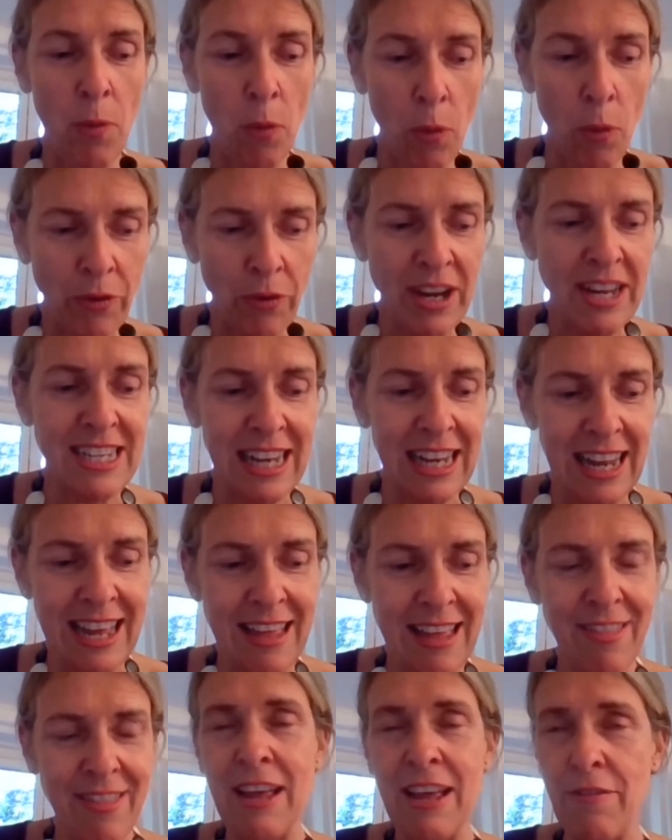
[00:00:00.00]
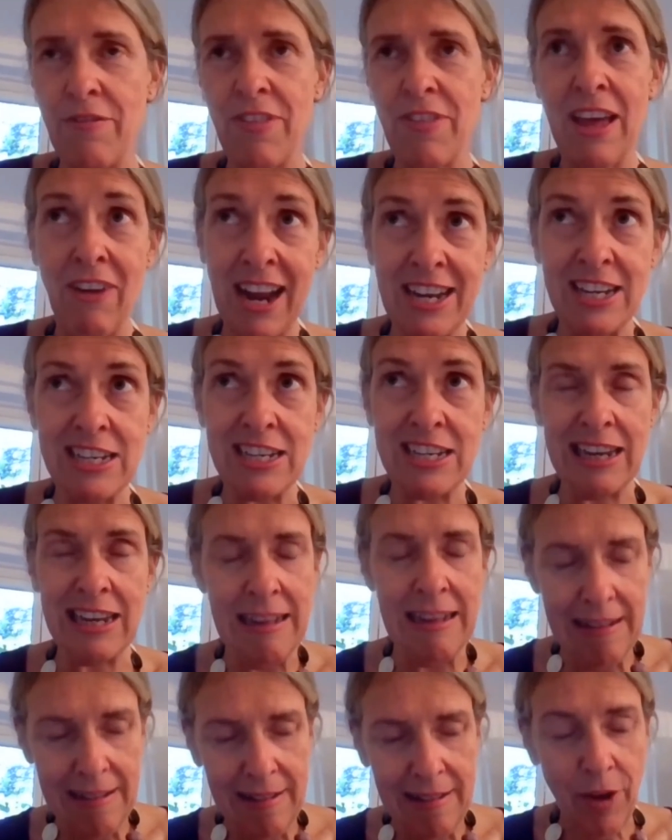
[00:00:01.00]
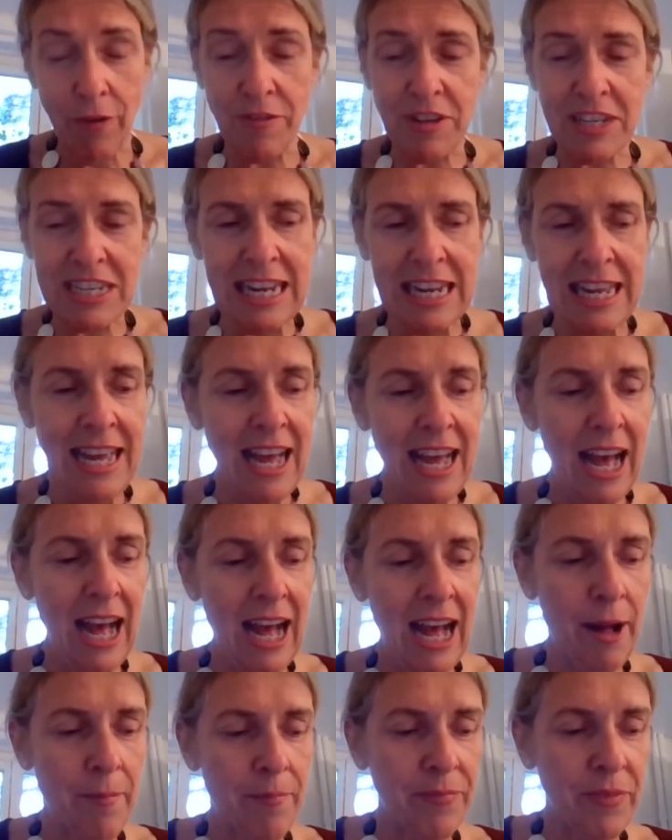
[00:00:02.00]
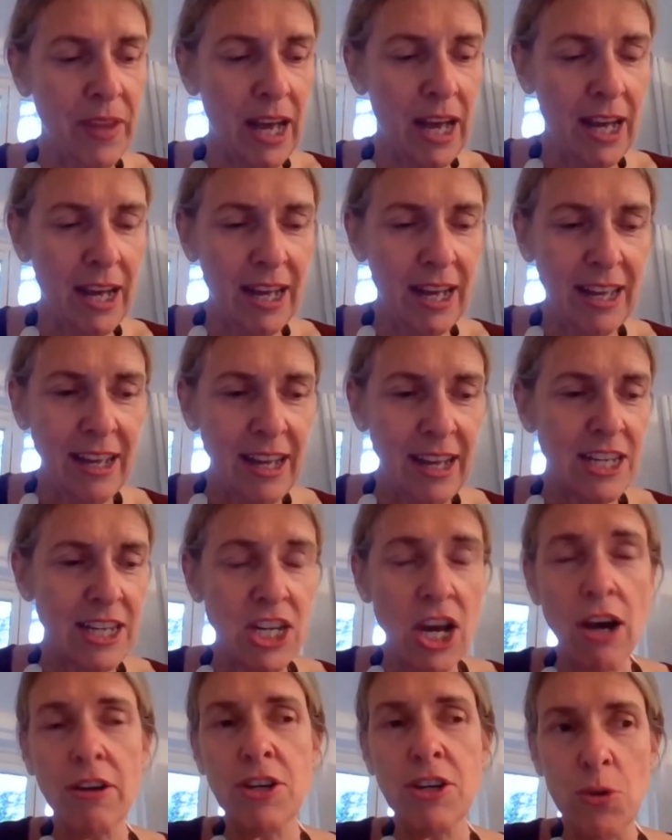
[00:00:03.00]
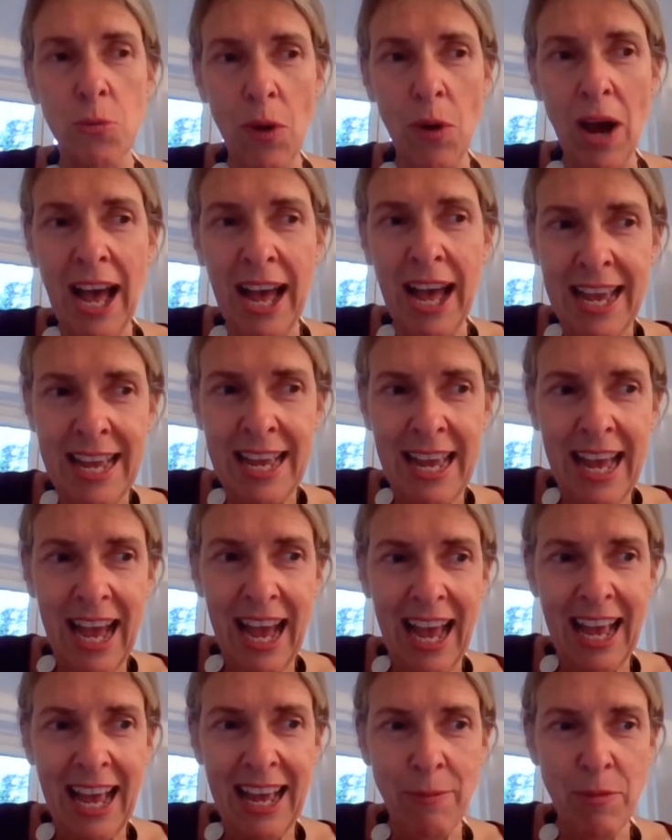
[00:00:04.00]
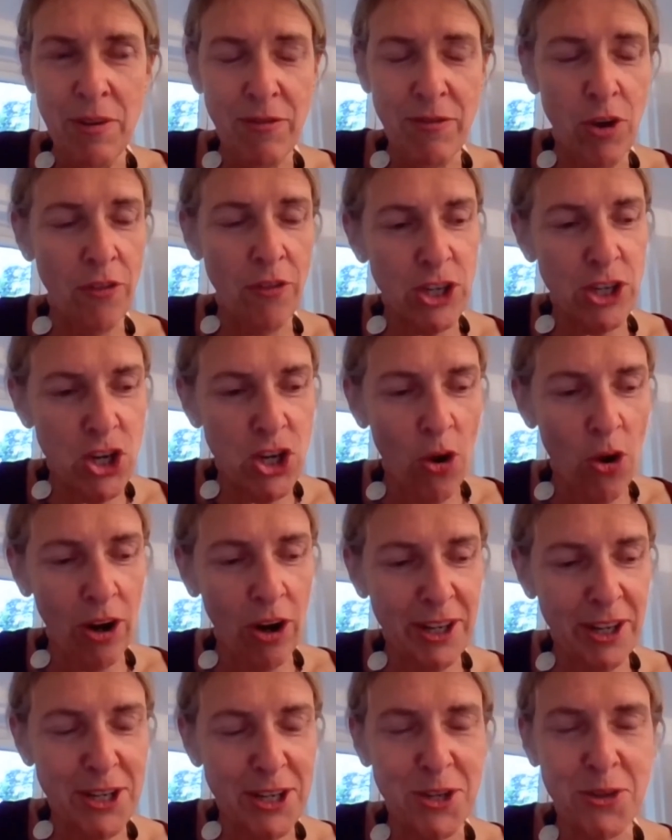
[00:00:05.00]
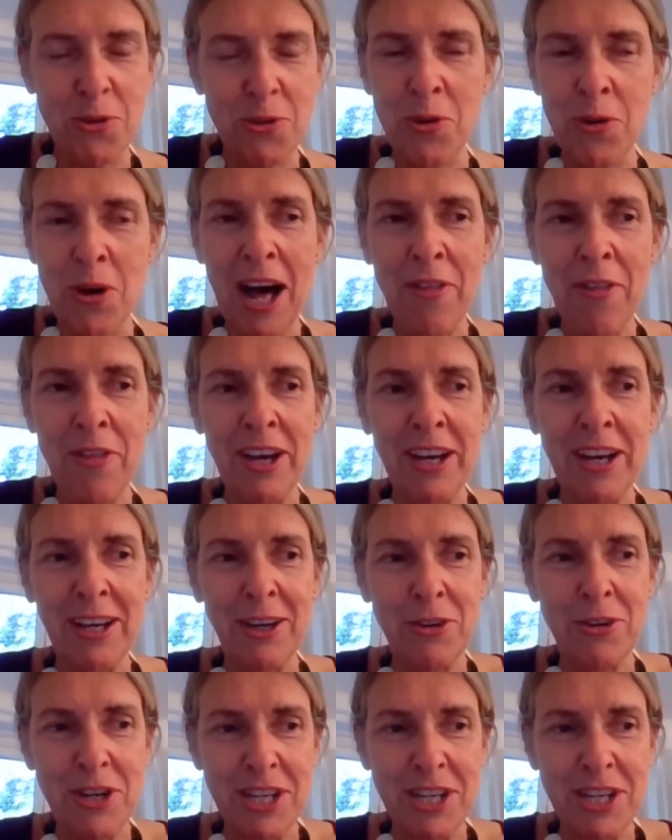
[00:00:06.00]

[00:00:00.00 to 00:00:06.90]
more easily than if they're actually obviously tucked away and we've got the chocolate or other